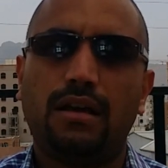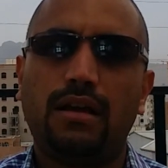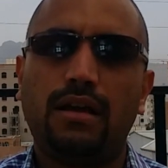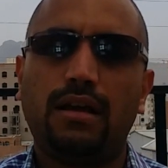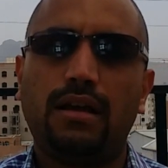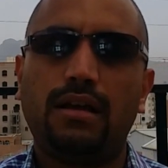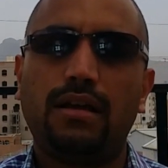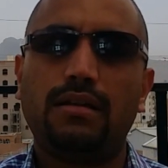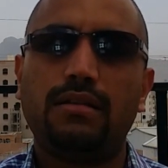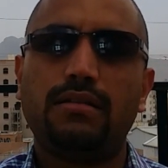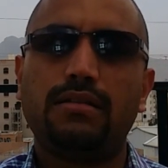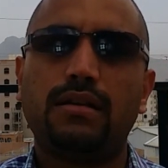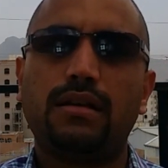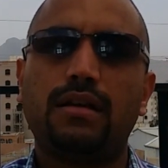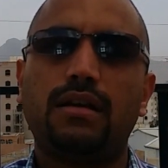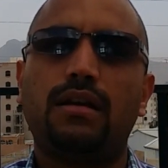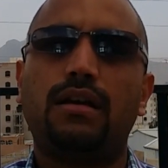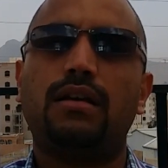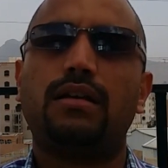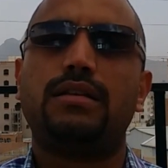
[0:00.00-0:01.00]

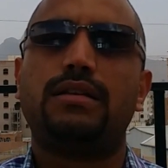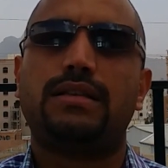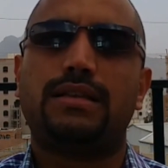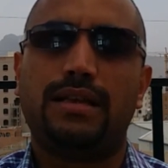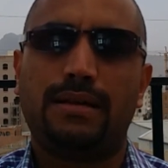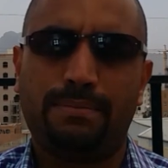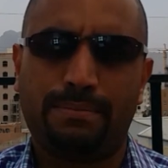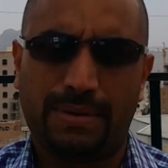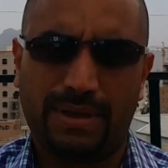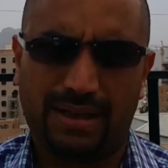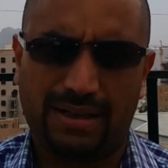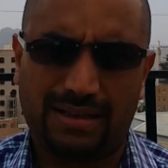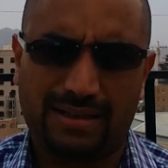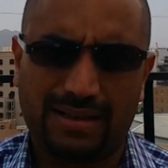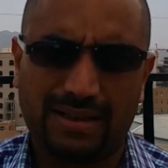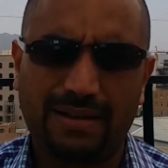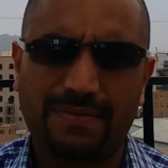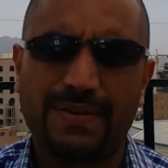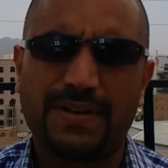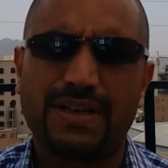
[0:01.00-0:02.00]
and
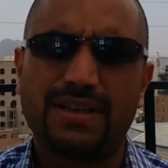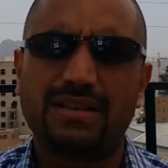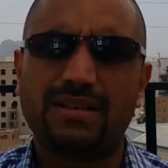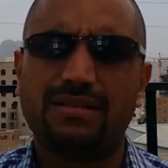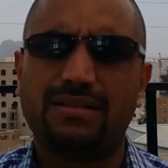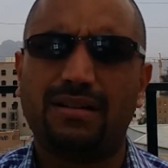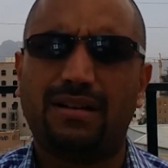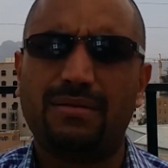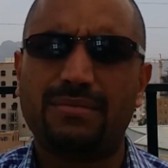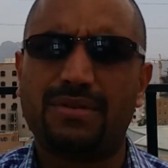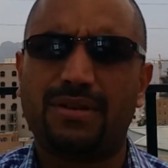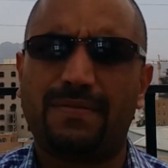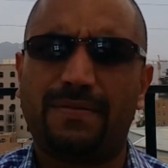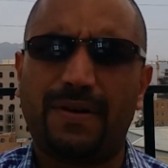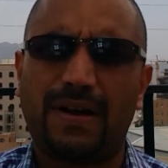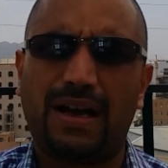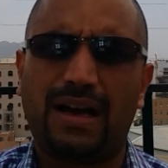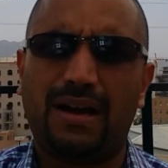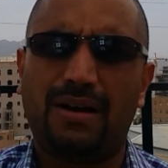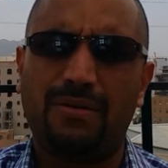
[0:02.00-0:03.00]
stability. Efficiency in terms of
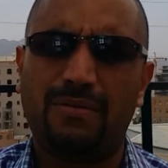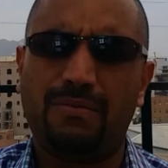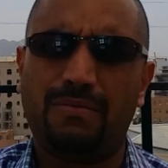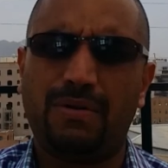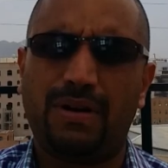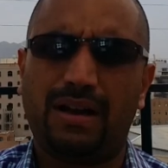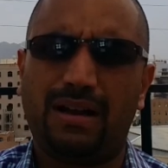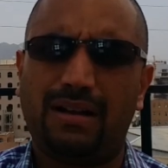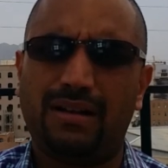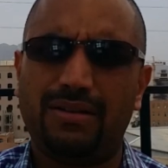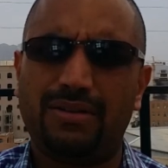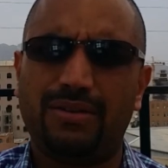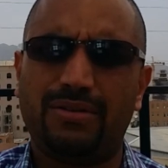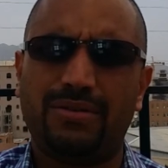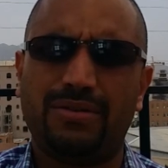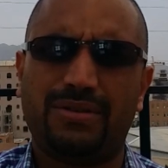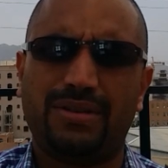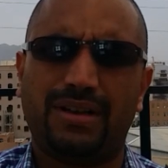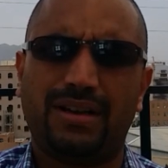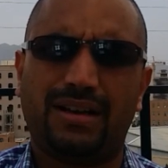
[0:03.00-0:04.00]
how well you
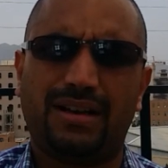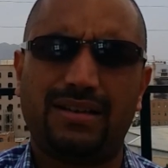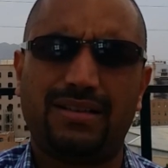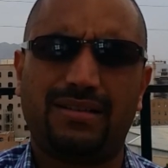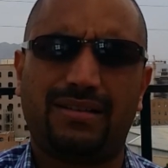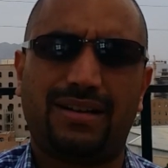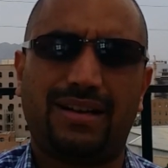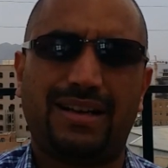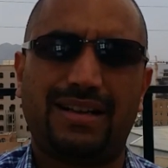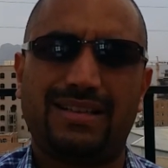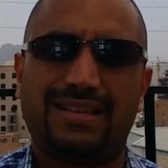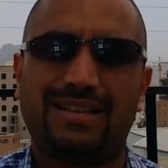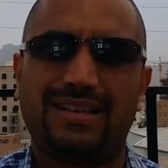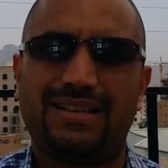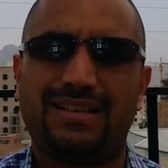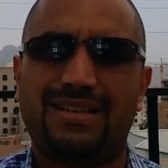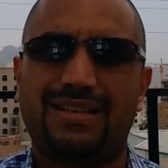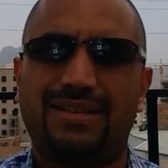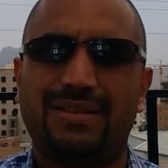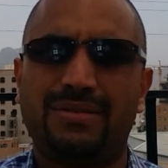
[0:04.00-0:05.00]
utilize your
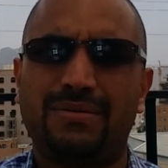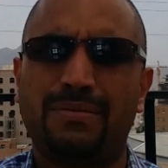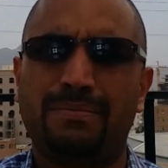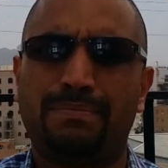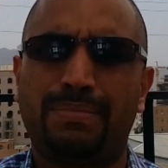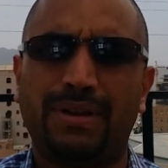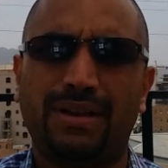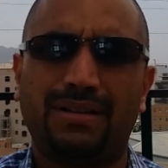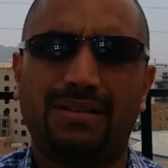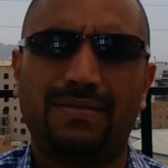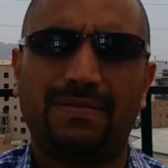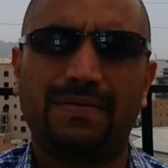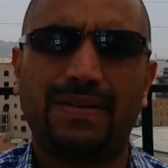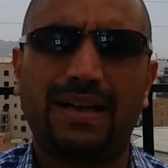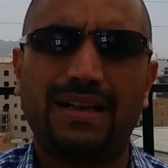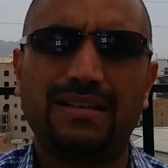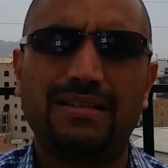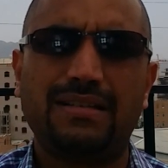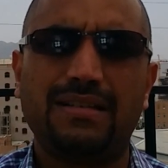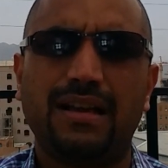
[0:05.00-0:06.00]
assets to build
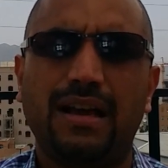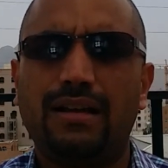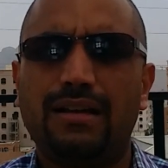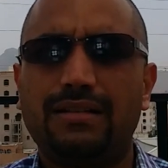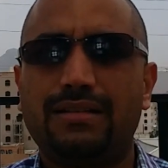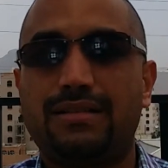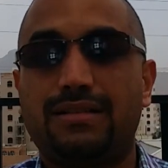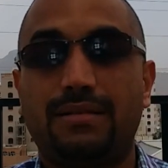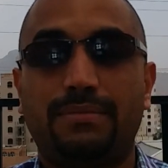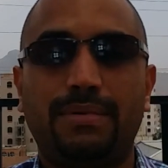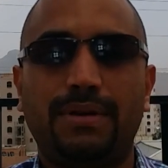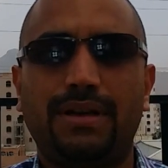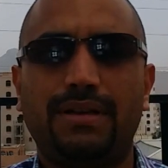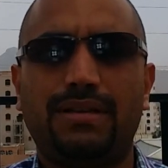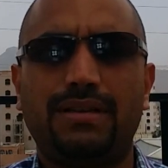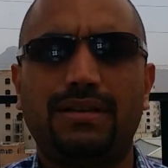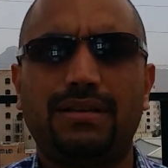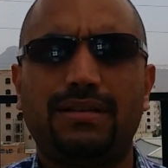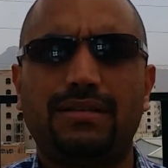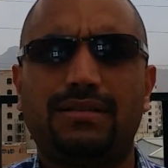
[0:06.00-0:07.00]
funds, and
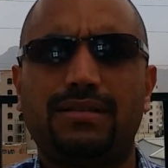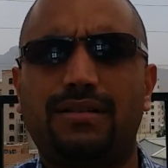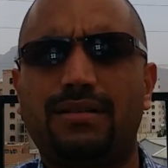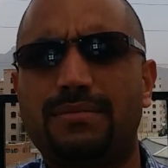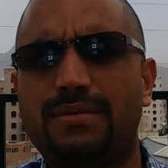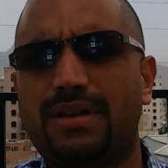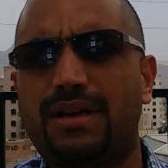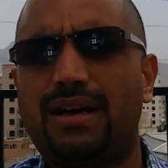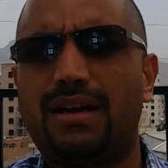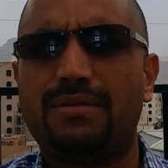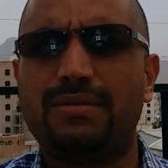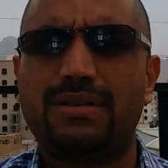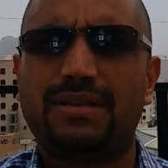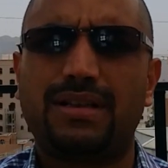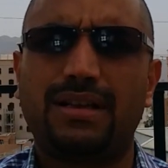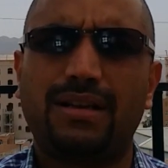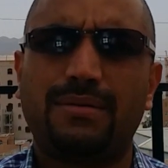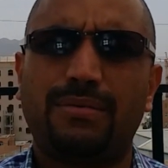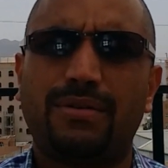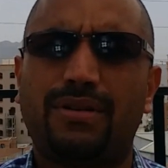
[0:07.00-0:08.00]
stability in terms of how
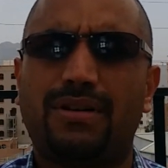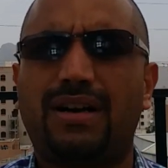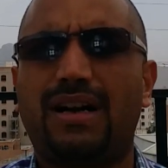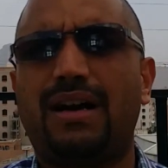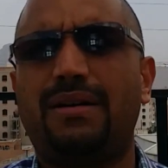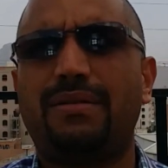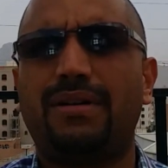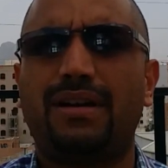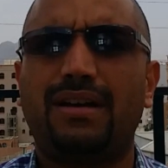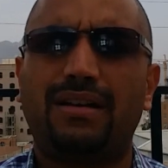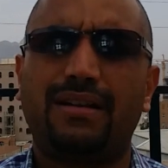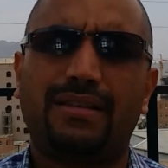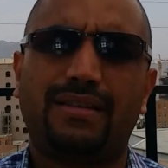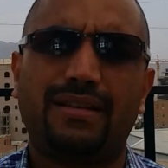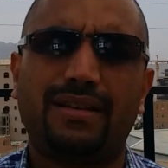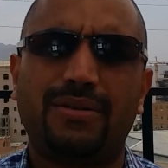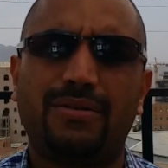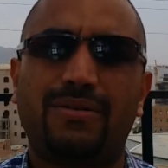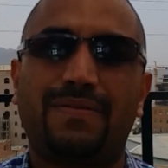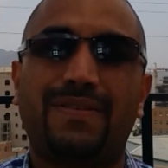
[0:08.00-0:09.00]
stable or how
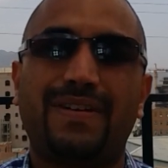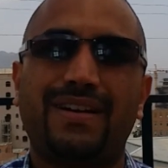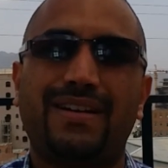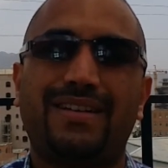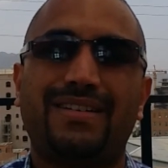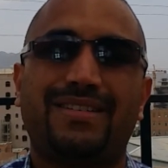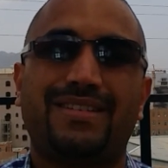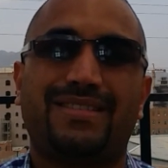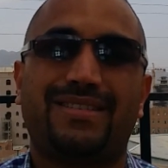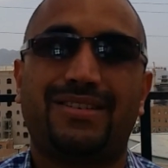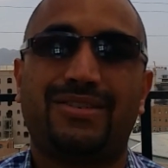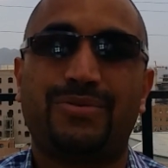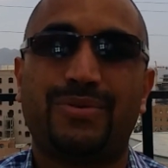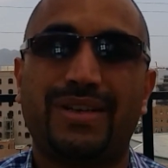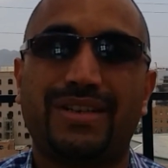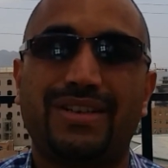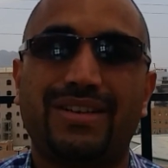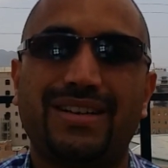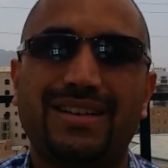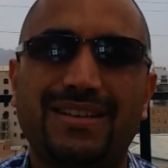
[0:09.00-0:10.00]
healthy your financial
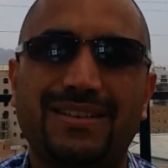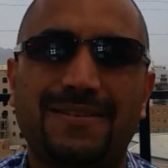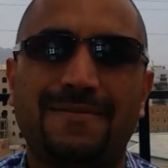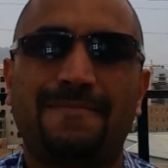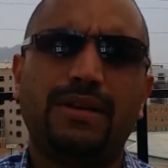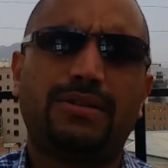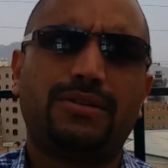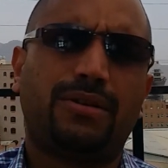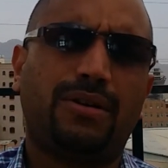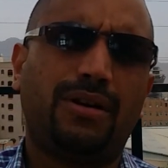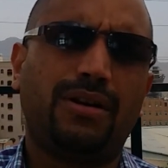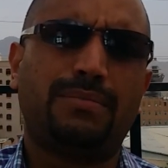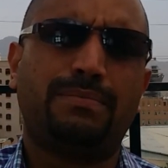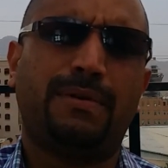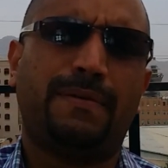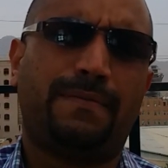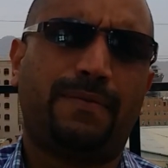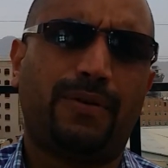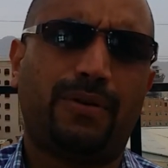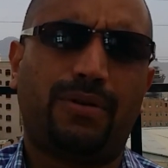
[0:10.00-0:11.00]
situation is. We talked
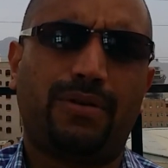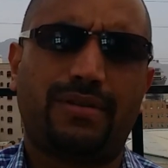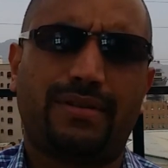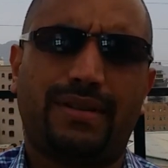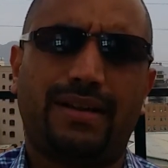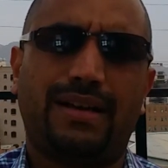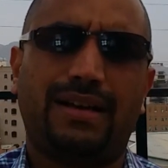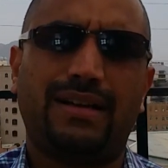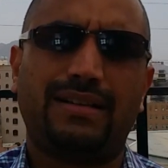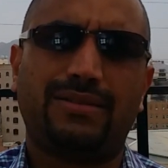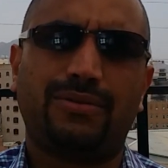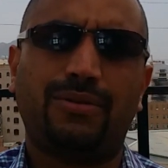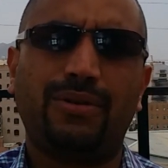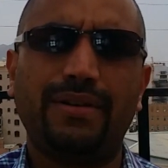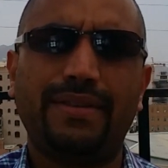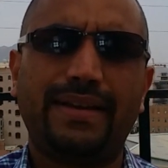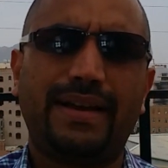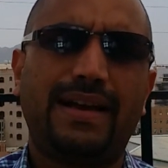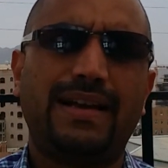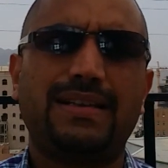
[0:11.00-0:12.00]
before that
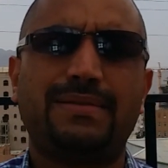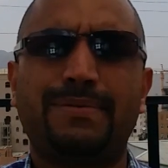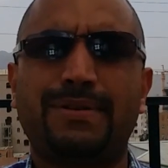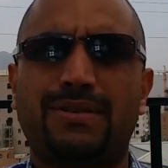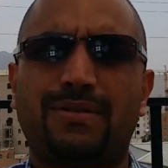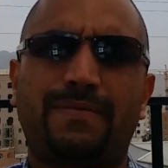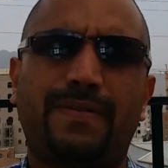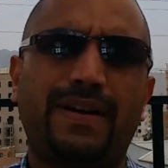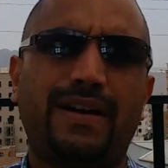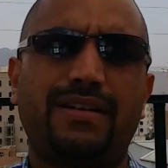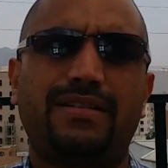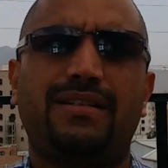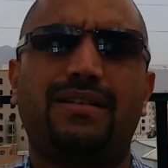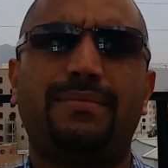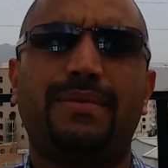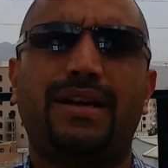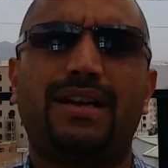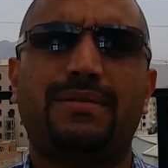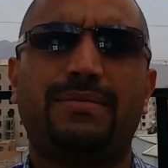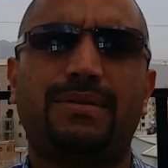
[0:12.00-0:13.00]
all the aspects of financial
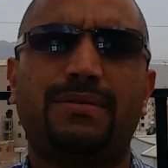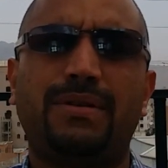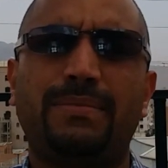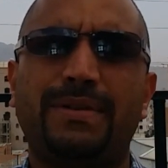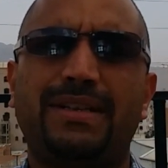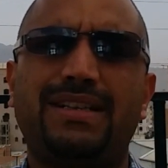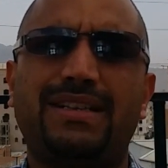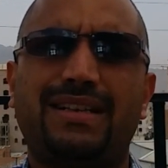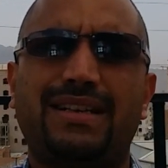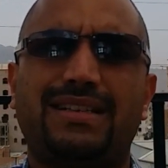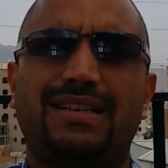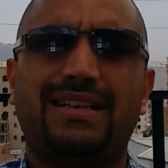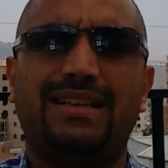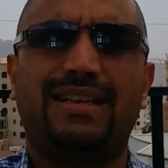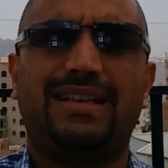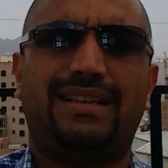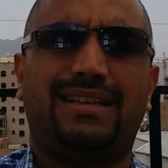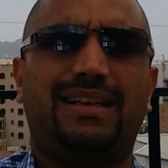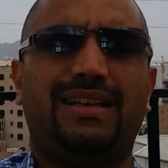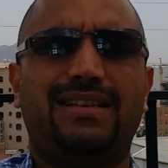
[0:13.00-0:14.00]
management will be discussed in
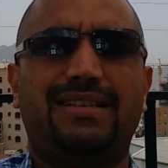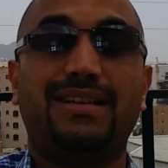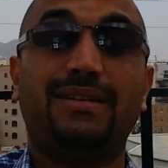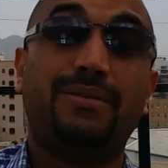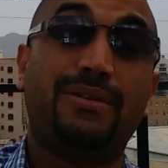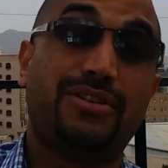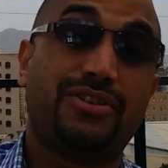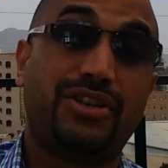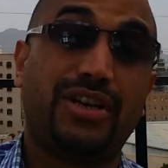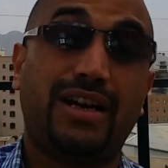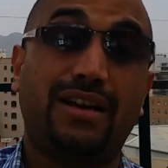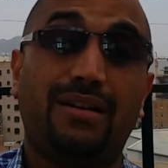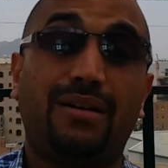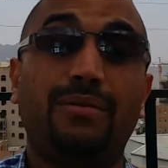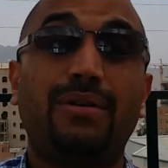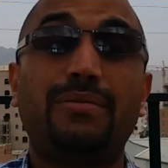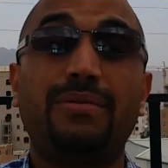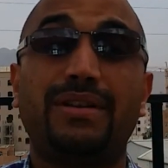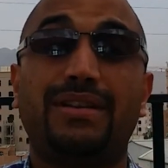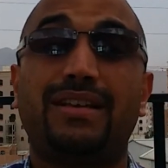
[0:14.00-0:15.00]
details in our channel
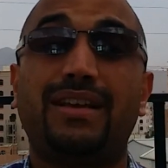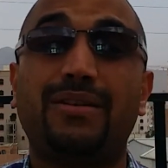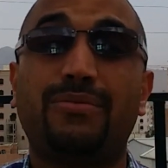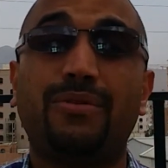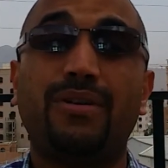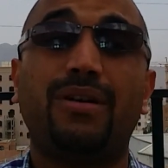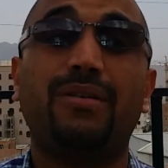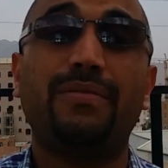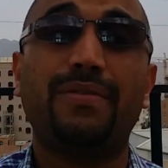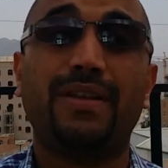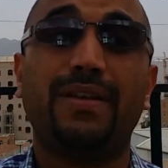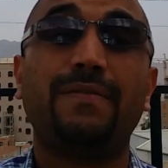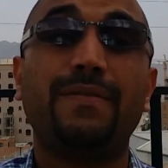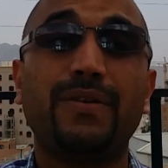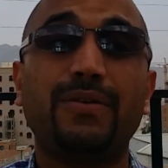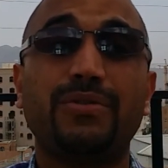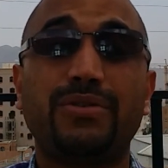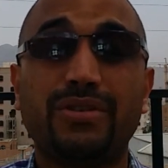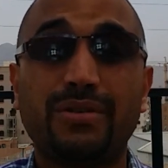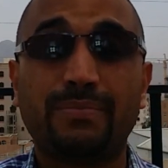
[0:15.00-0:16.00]
when we take one of the
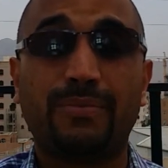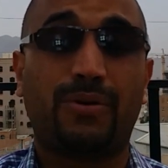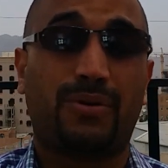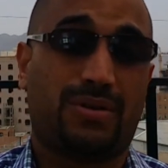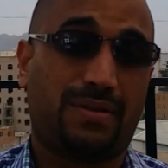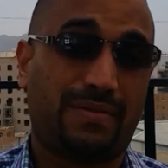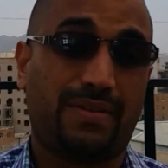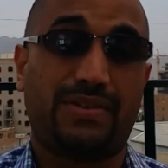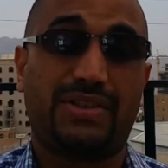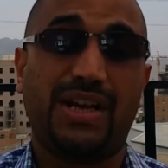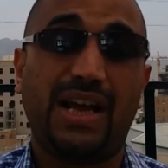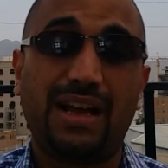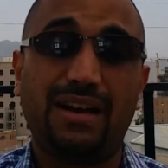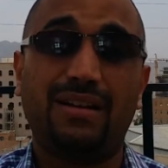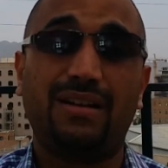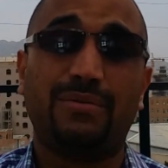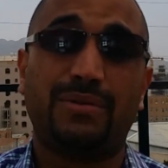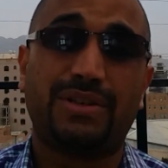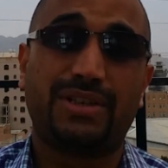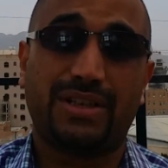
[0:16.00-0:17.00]
future books of the
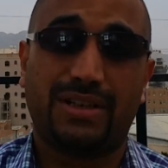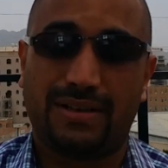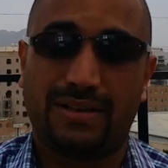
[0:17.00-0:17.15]
channel, which